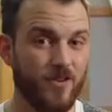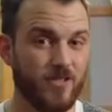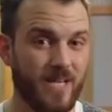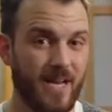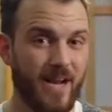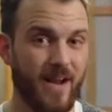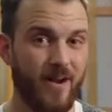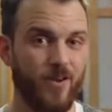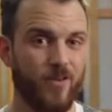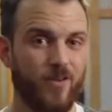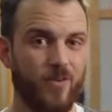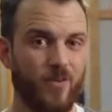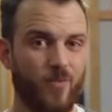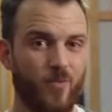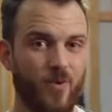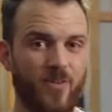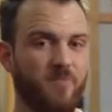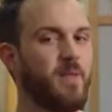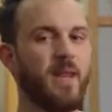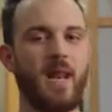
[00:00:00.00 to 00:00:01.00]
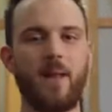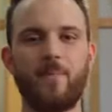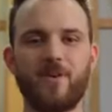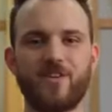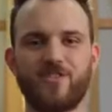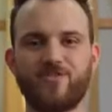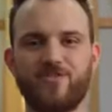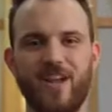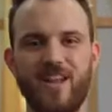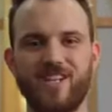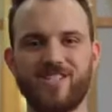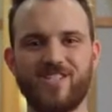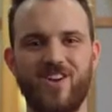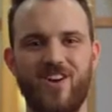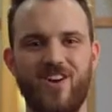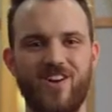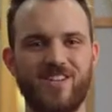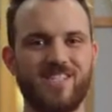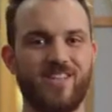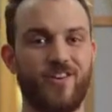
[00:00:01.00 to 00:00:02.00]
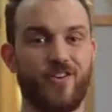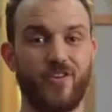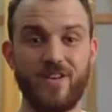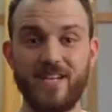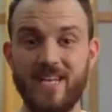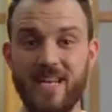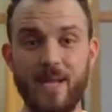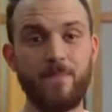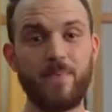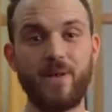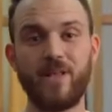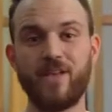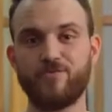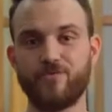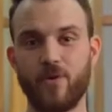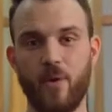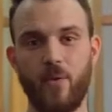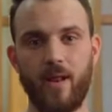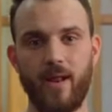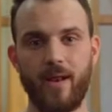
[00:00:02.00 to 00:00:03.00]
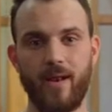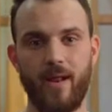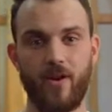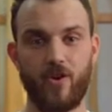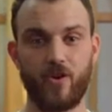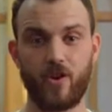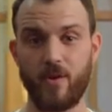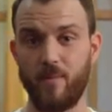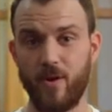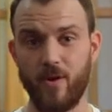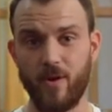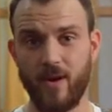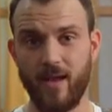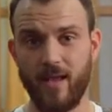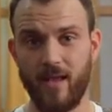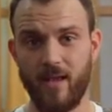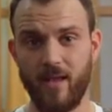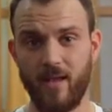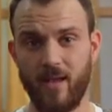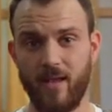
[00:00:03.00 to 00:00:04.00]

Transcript: years later, we've been able to create songs that are deeply rooted in our community,